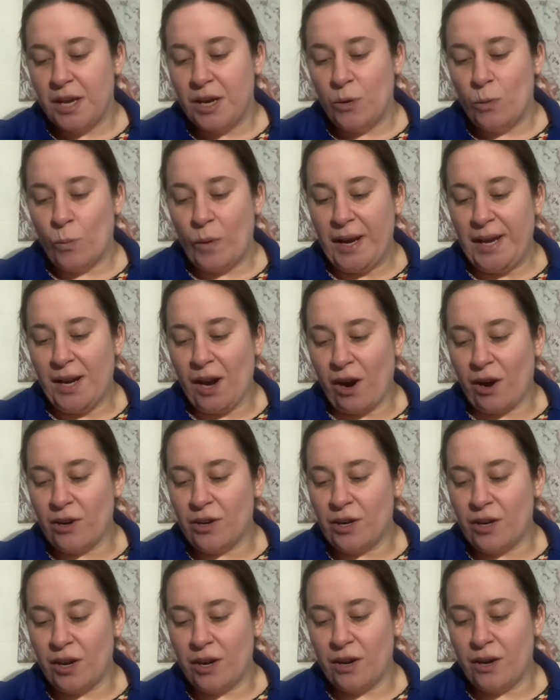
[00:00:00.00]
We
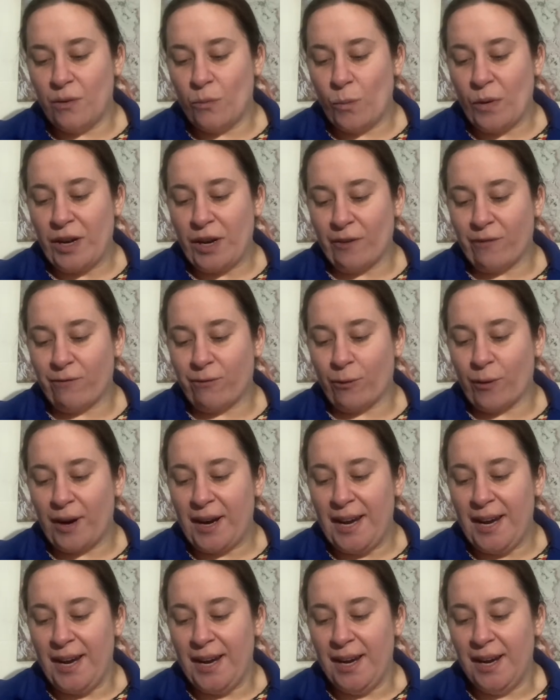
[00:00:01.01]
are
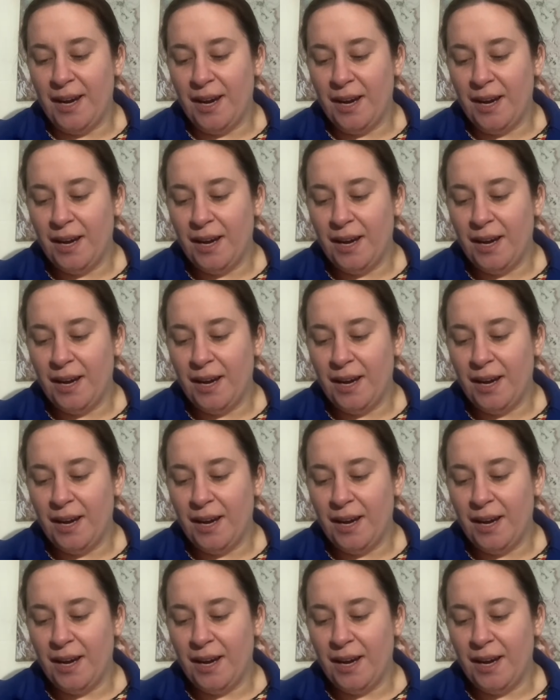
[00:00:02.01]
free